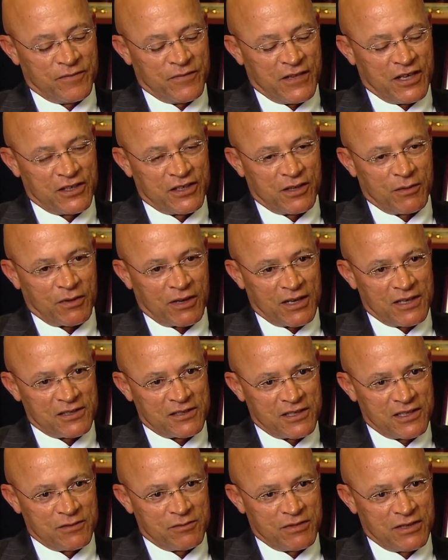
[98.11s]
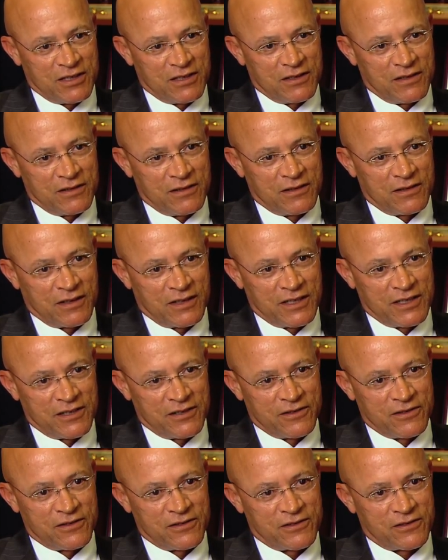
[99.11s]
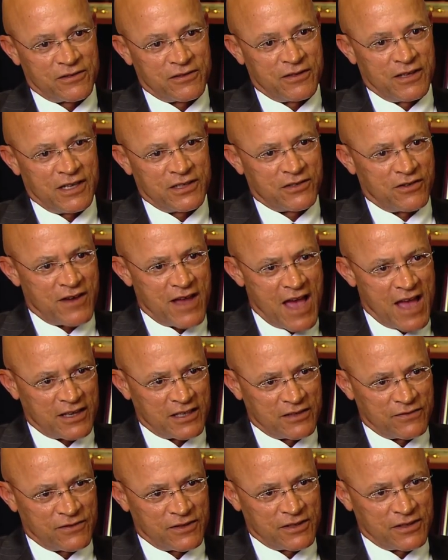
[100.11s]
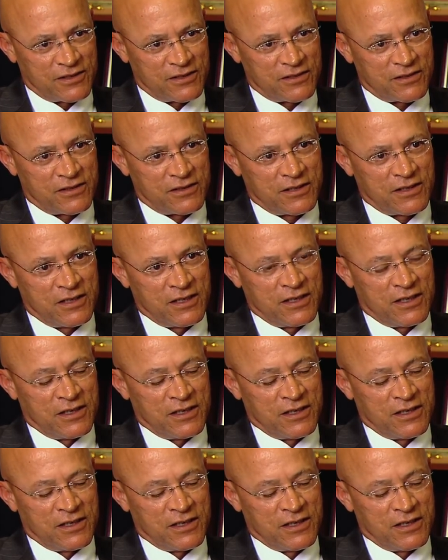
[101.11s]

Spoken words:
NAACP leaders, you had your activists,